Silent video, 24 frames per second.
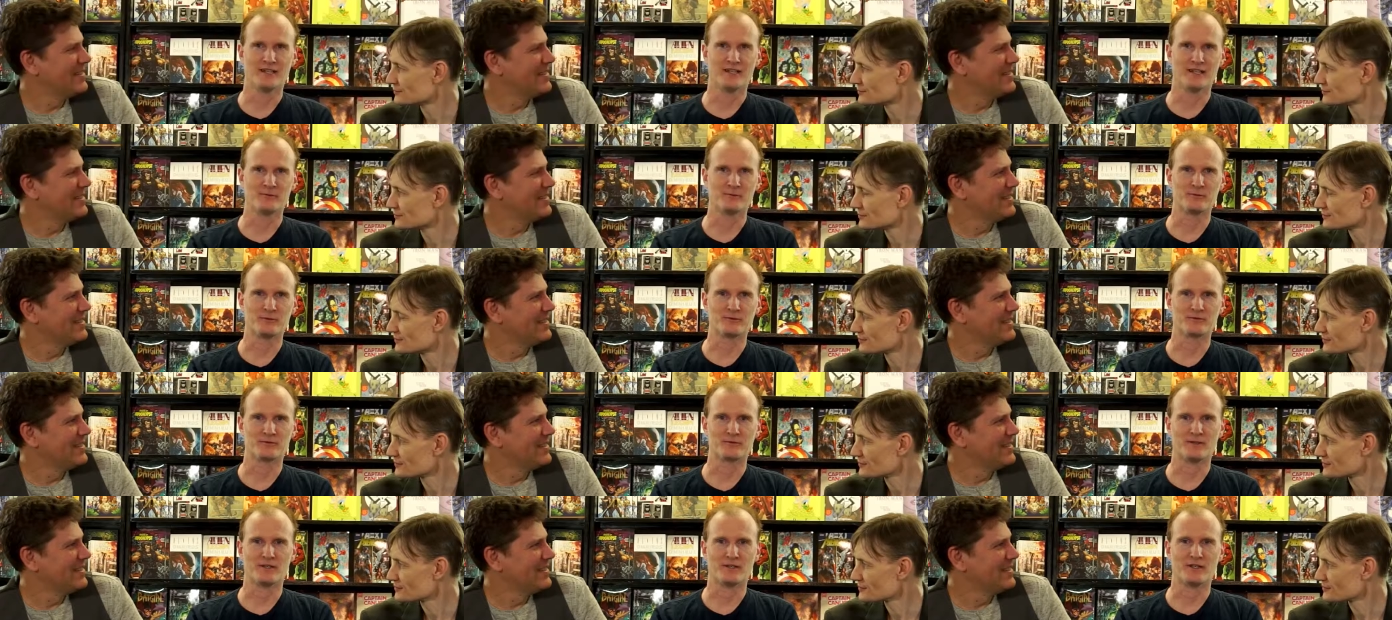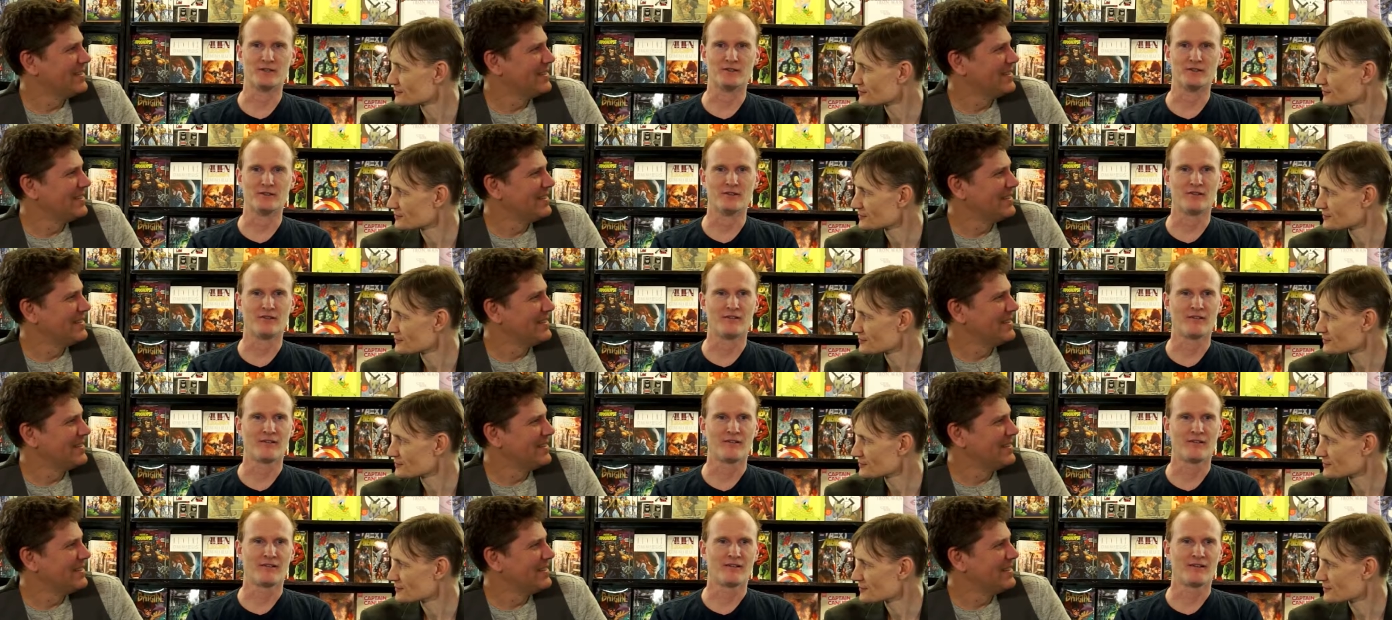Speaker 1: I'm your father.
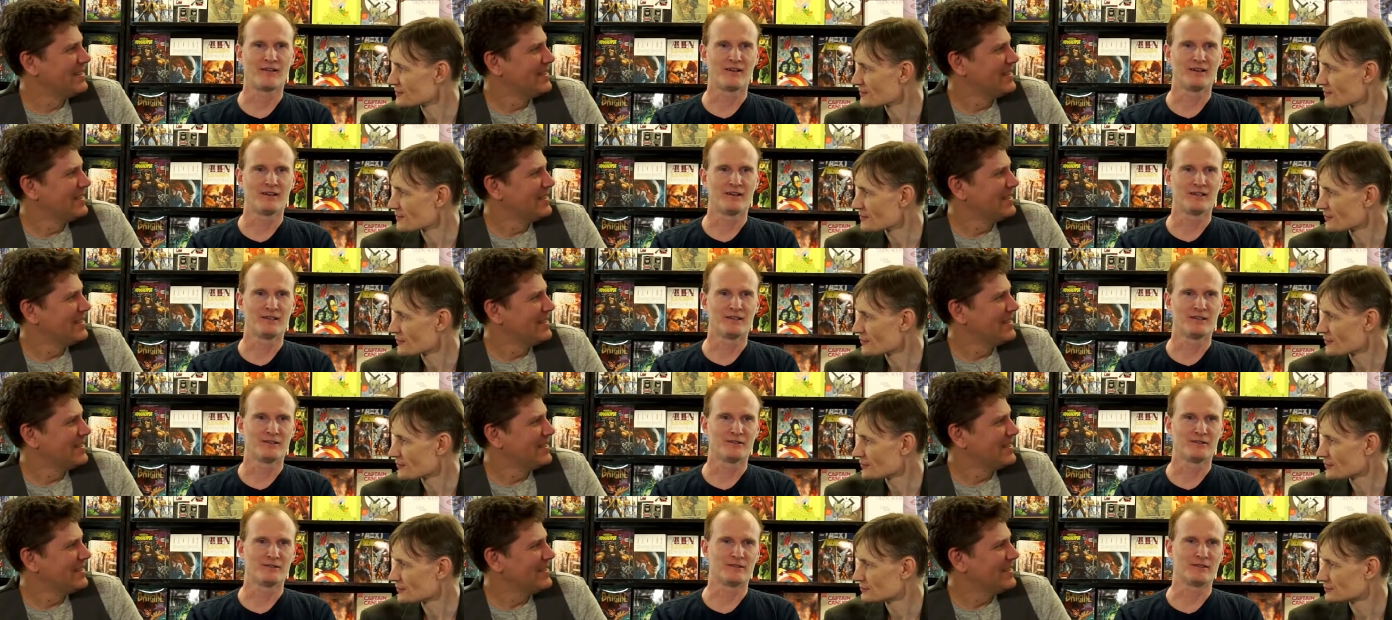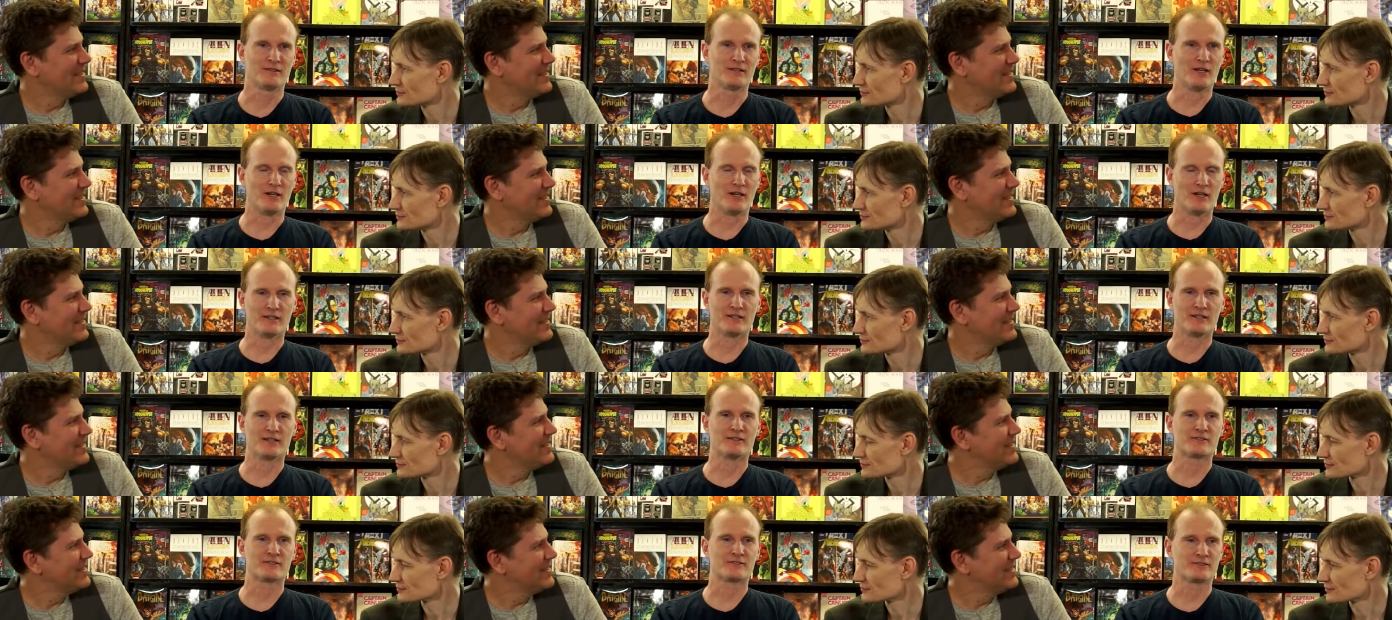The
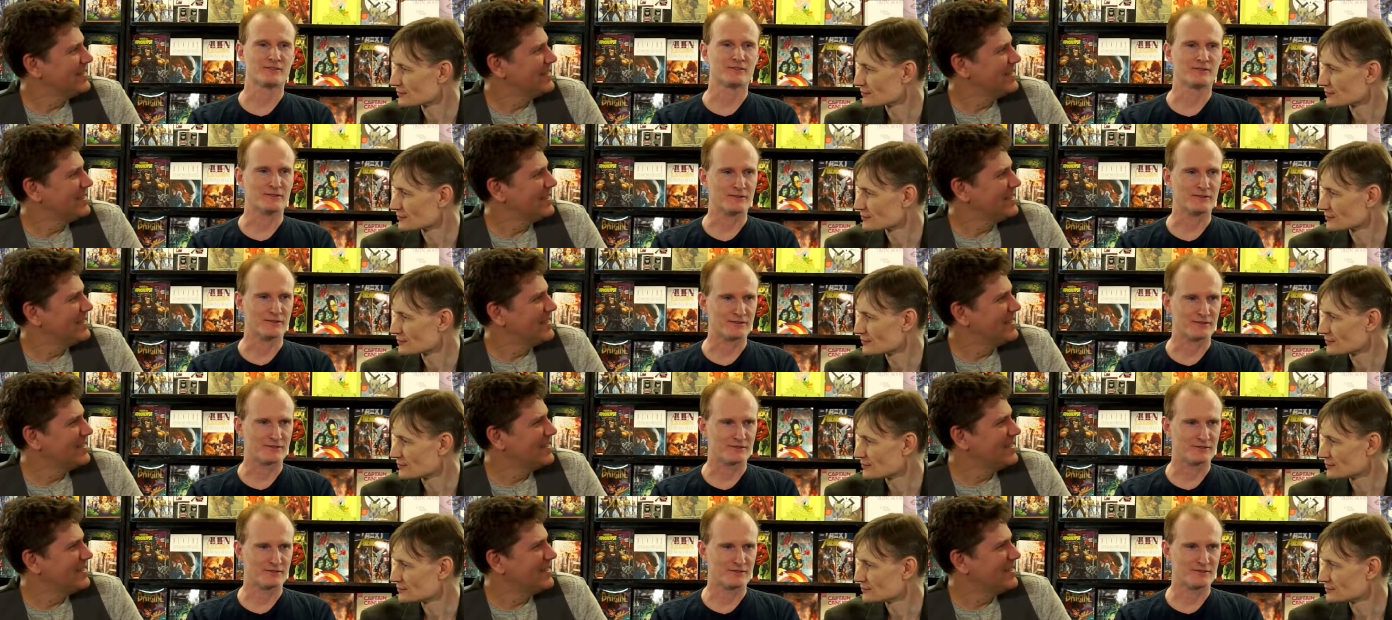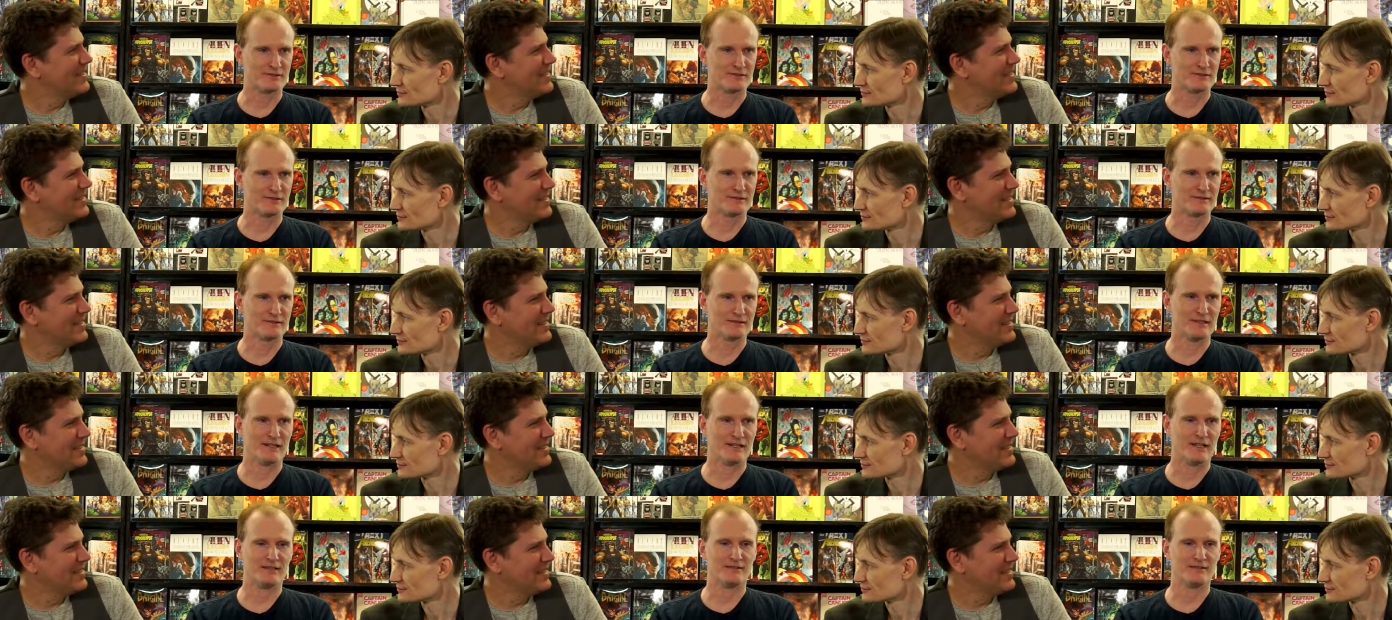audience learns
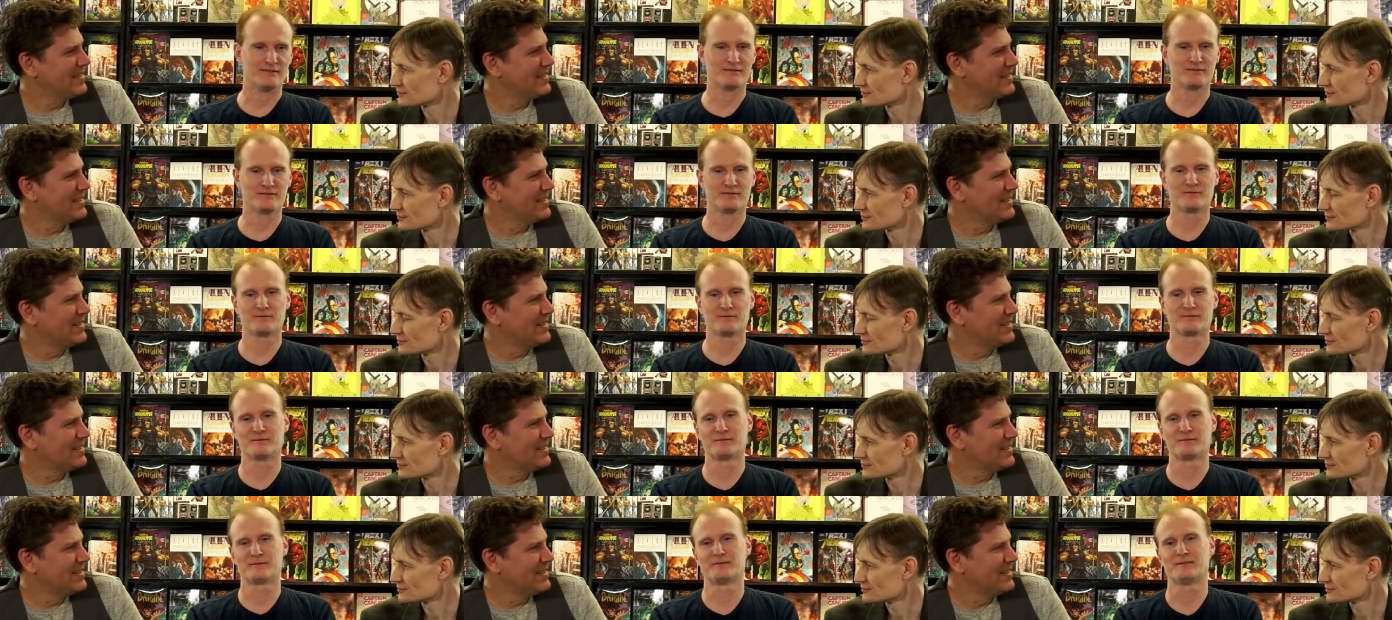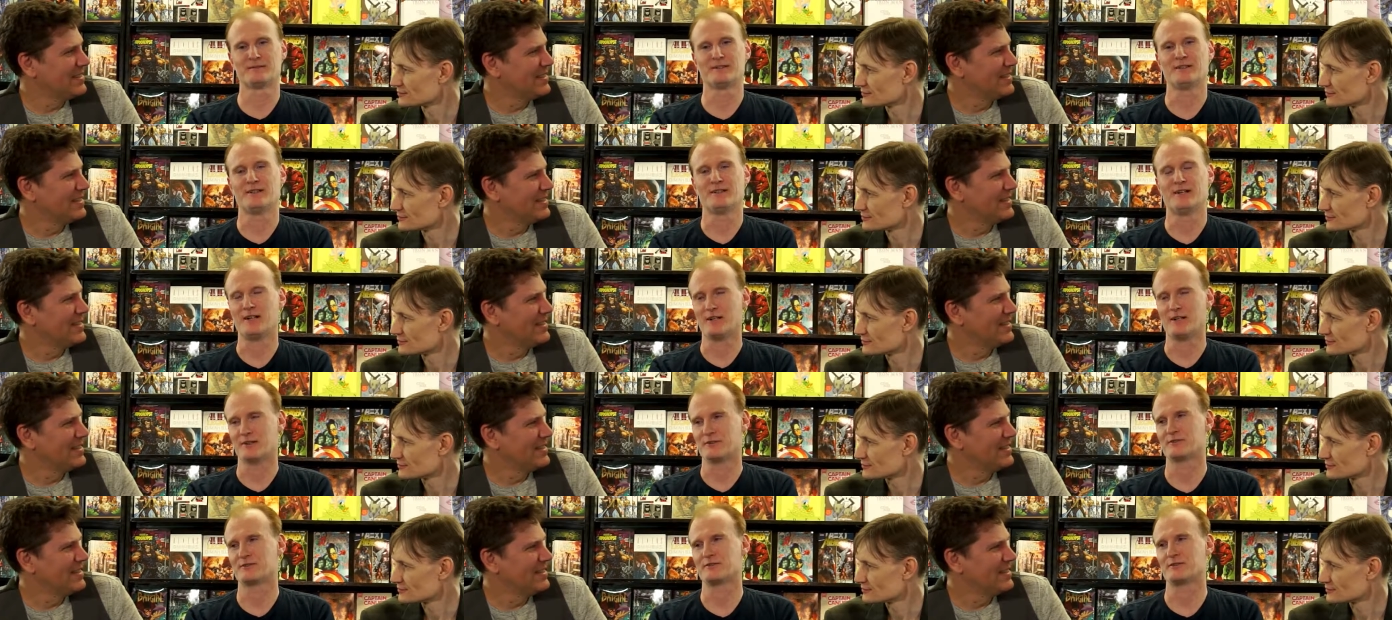that
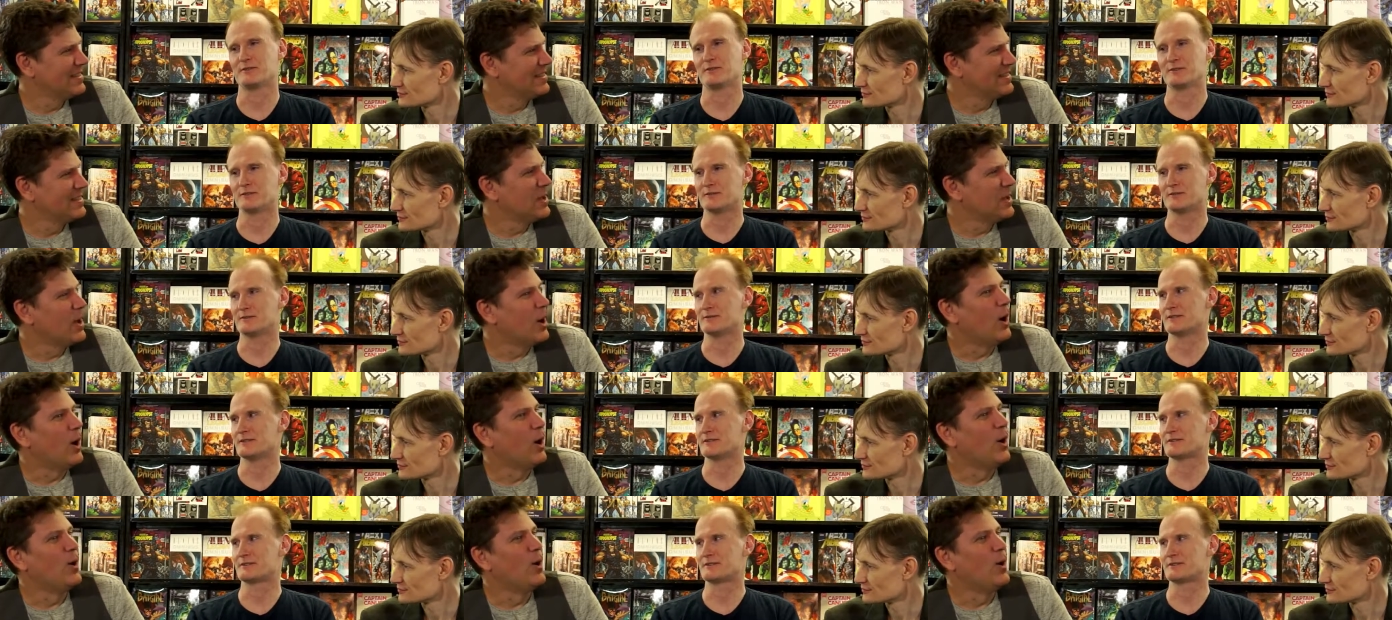Han Solo was.